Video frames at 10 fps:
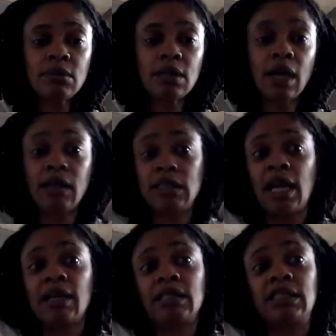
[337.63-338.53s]

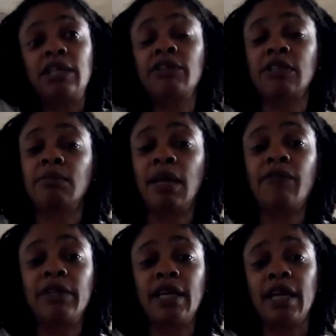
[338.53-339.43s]
I share them
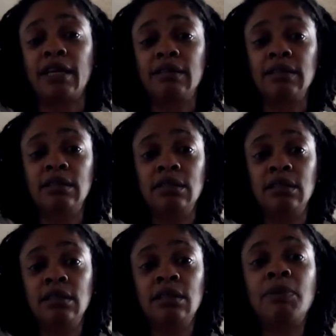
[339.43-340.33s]
every day
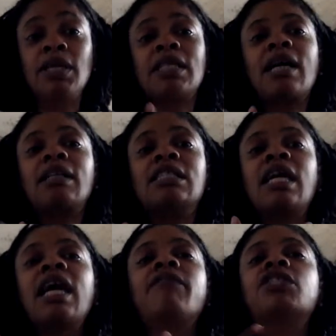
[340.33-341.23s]
because I should
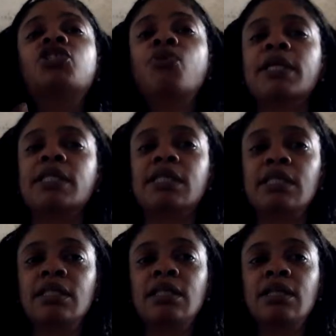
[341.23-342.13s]
have a choice
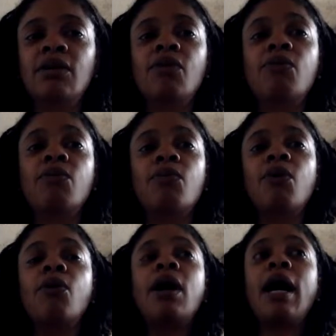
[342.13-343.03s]
on
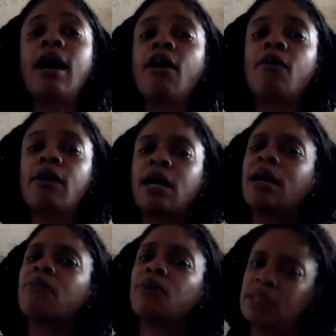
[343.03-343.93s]
how
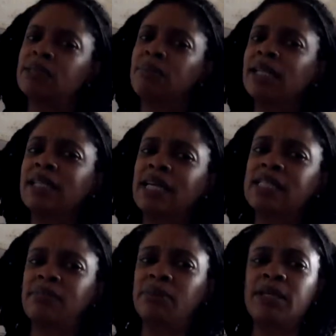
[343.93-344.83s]
I want my
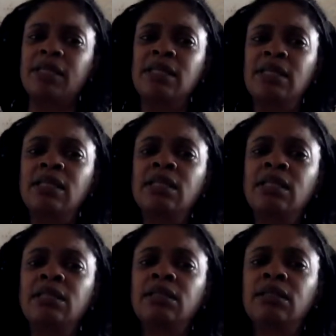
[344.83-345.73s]
days to be.
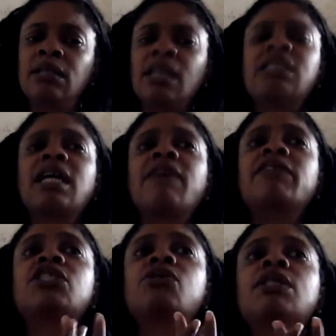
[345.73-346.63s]
I should have
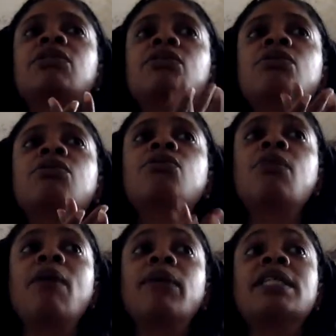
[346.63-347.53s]
a choice on
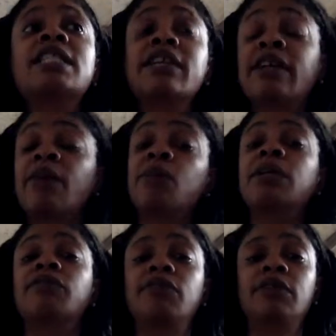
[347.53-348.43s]
who I want to share that
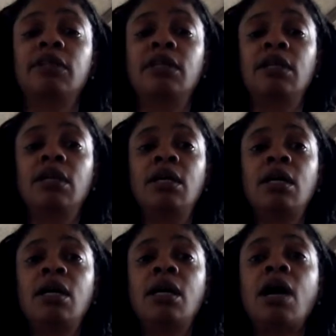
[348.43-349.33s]
with.
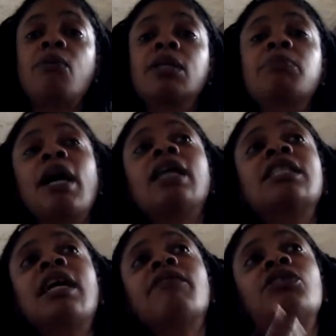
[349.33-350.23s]
I
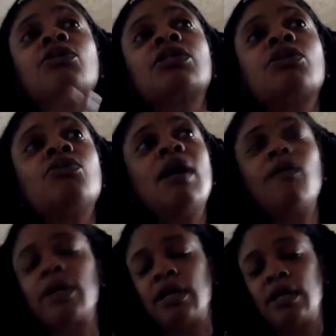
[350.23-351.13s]
should have a choice of who I
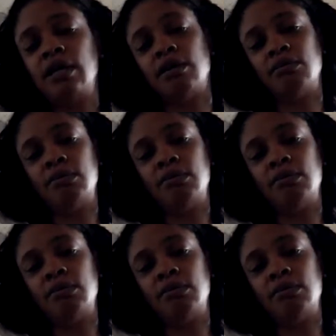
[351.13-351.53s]
want to help.